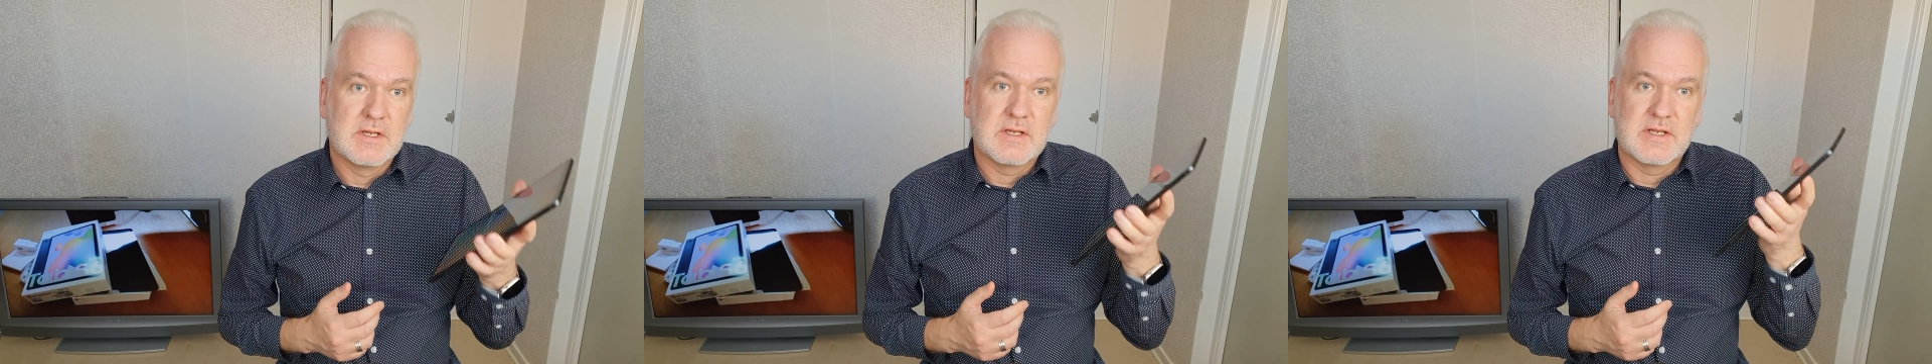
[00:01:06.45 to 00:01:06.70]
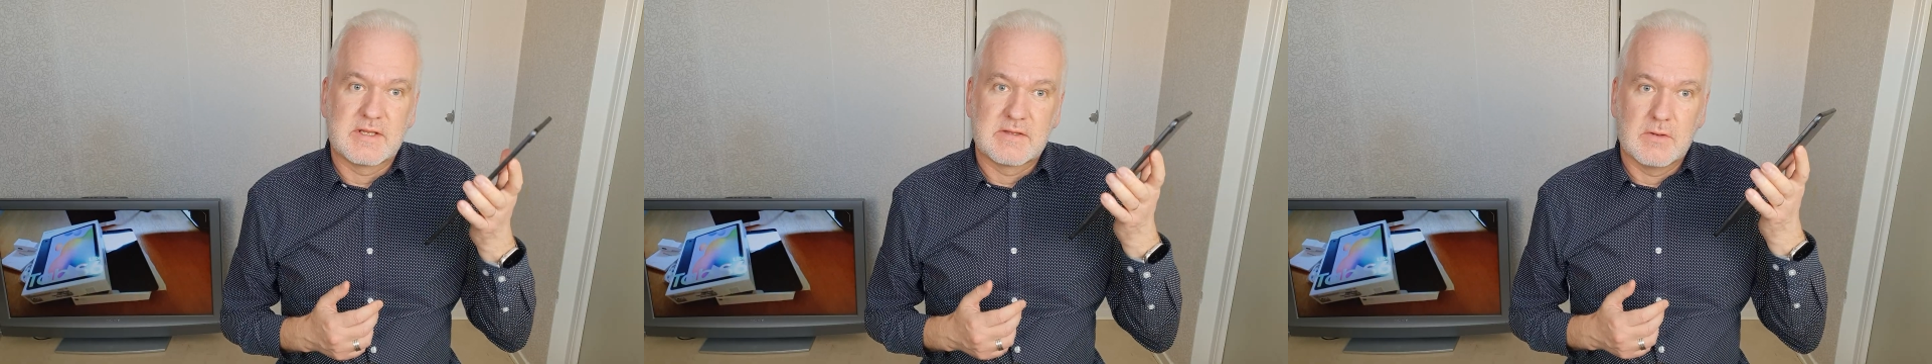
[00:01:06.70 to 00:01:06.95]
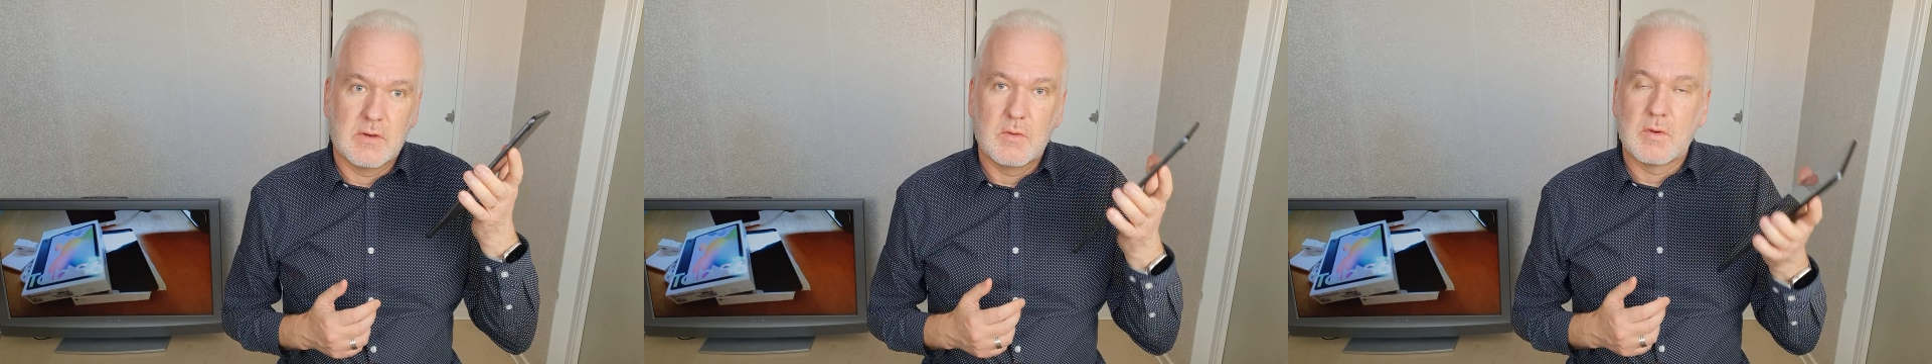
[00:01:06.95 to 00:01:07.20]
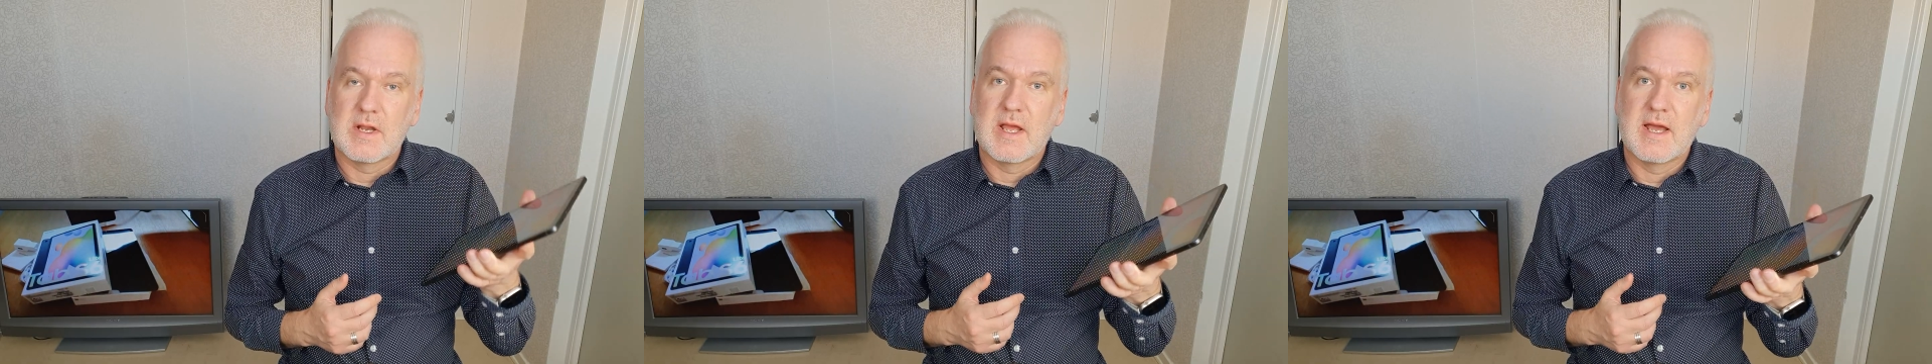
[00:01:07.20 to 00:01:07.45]
It
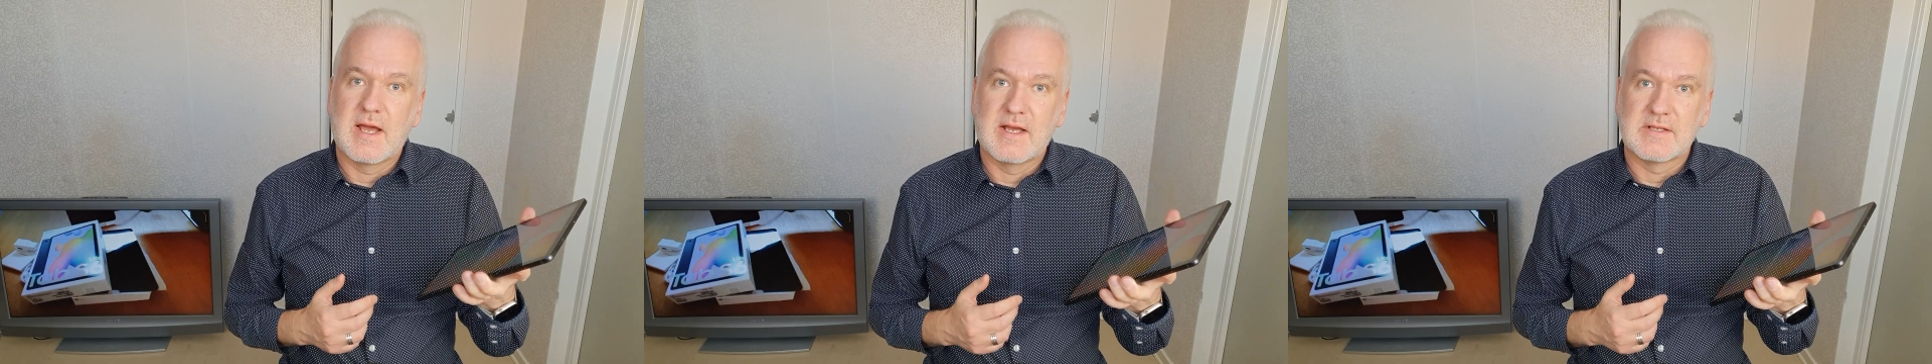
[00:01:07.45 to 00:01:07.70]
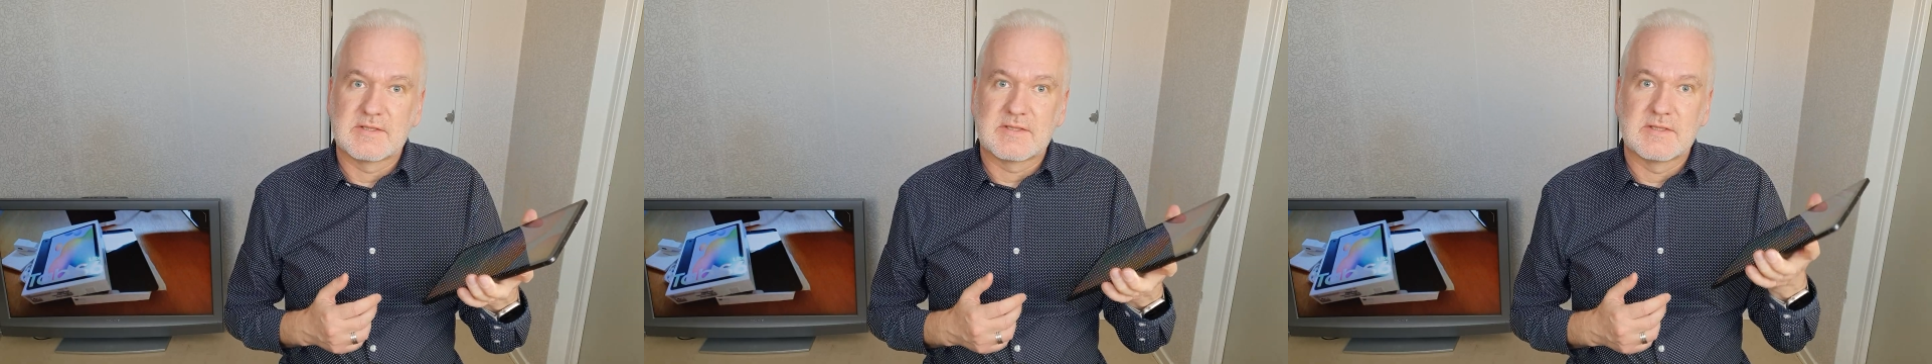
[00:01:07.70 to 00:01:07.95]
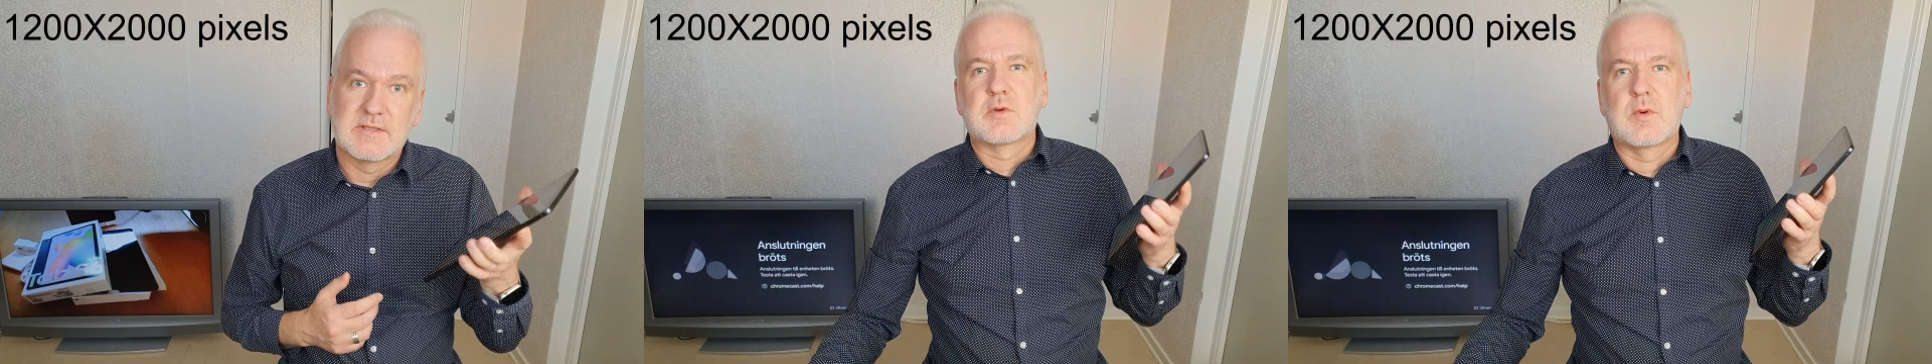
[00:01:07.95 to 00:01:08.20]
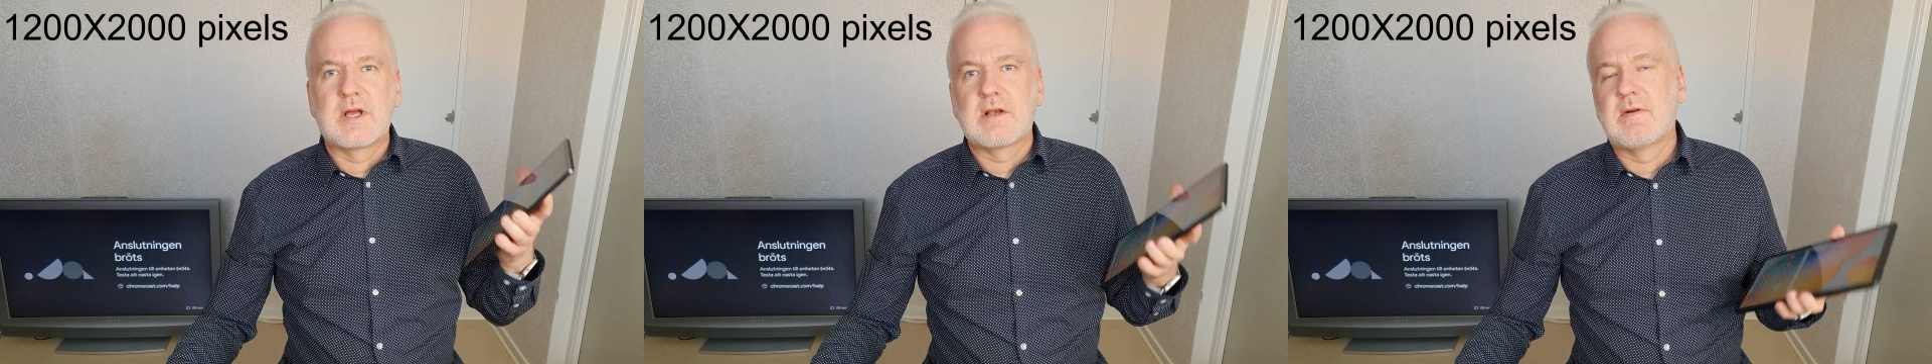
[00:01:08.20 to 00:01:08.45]
only has
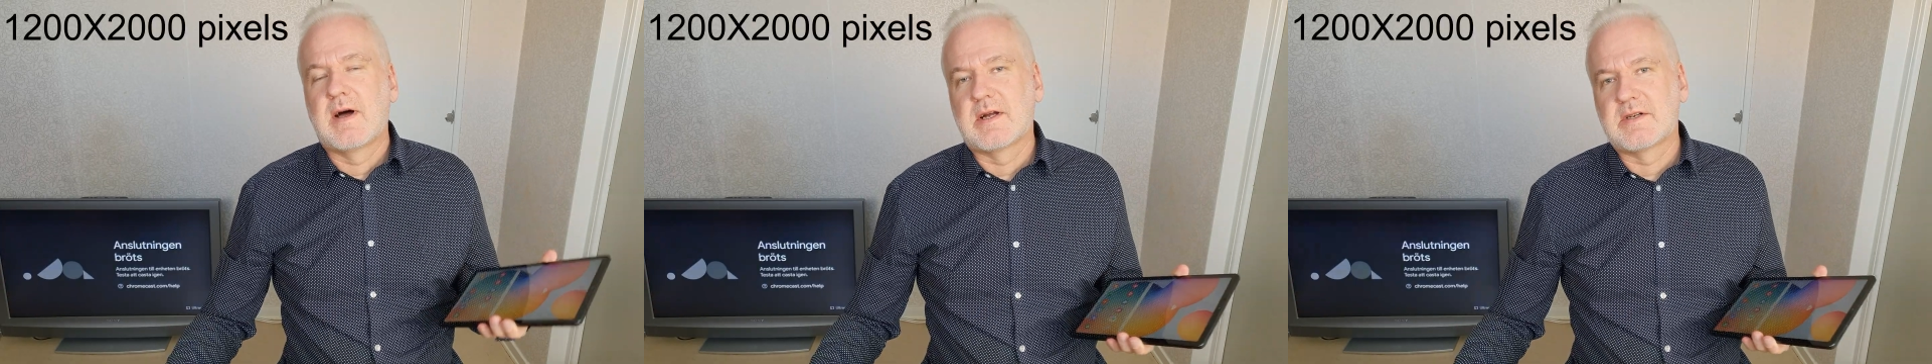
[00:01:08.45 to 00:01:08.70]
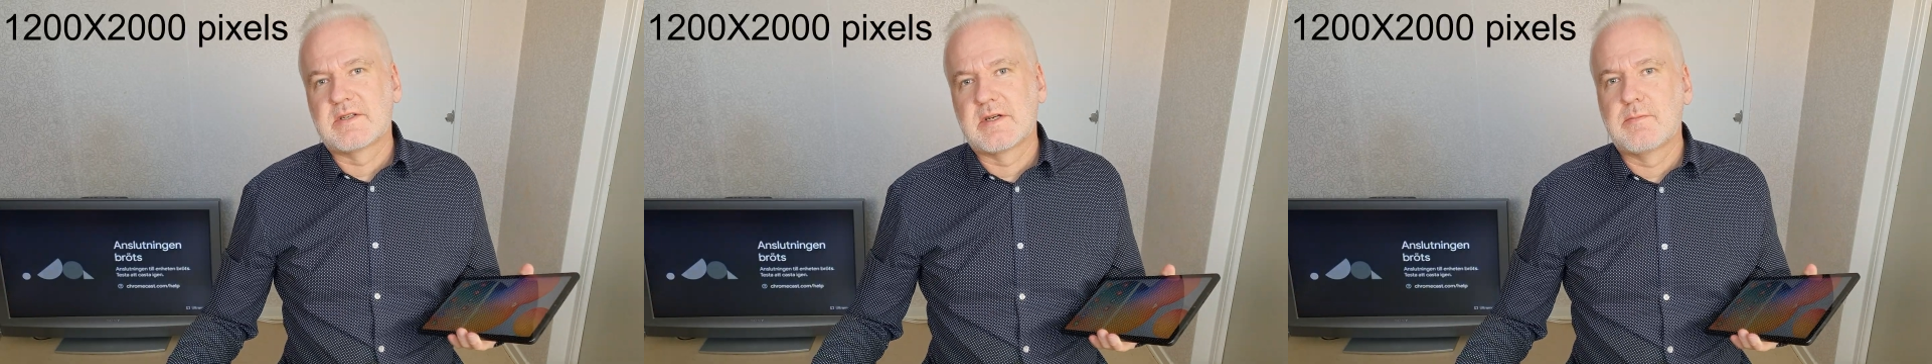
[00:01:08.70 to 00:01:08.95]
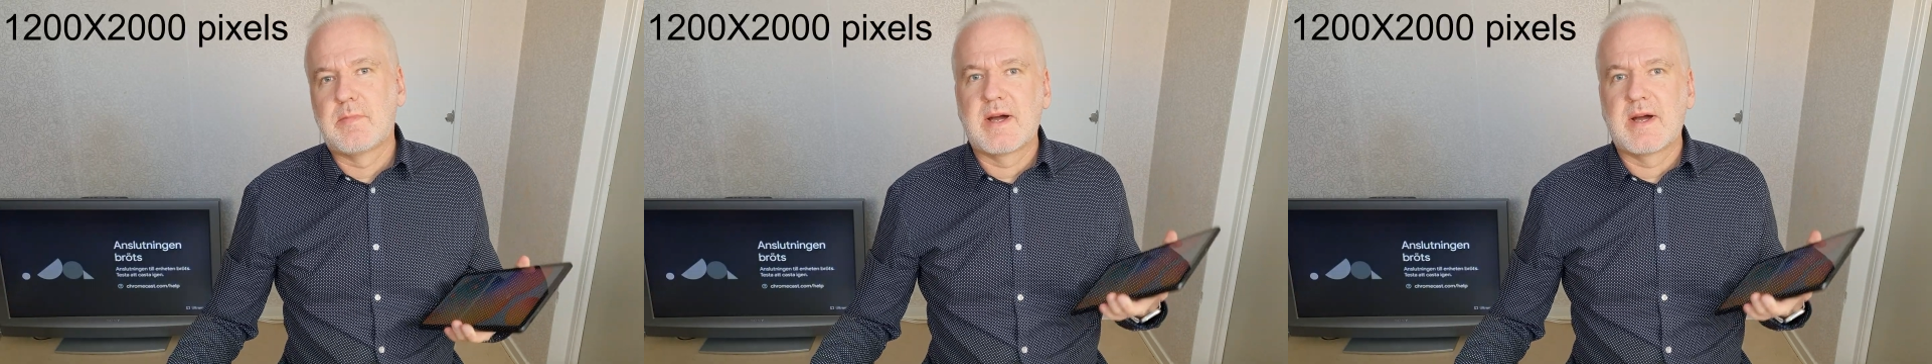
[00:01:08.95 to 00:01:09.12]
1200